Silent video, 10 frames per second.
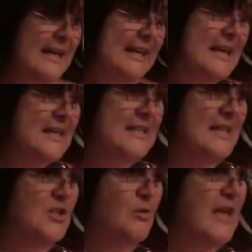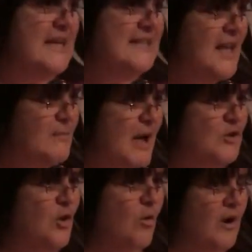kids. And so they set
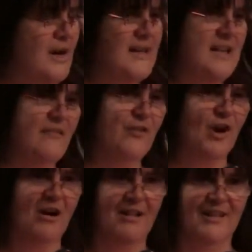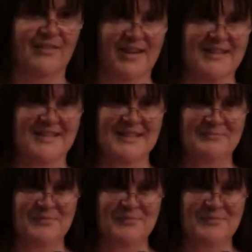about to organize that for all of us,